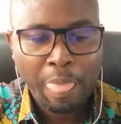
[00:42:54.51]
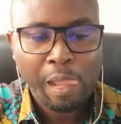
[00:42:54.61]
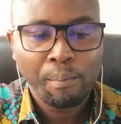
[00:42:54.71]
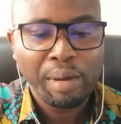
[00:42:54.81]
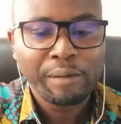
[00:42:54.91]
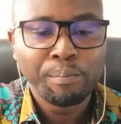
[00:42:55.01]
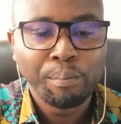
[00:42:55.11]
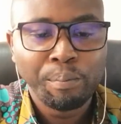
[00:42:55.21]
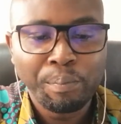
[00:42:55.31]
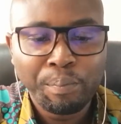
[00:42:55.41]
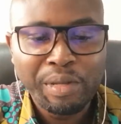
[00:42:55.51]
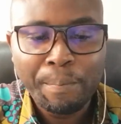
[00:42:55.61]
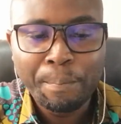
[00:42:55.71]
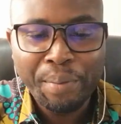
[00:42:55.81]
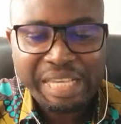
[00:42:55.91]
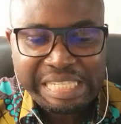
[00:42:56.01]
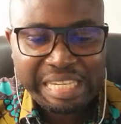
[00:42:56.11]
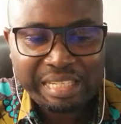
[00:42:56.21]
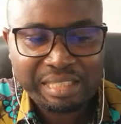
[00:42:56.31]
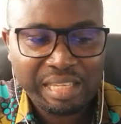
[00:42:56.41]
But the basic
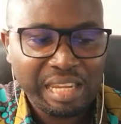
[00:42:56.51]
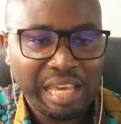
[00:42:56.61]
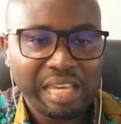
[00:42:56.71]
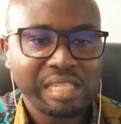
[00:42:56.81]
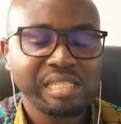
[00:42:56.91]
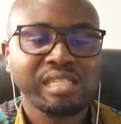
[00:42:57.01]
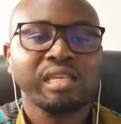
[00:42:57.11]
thing is,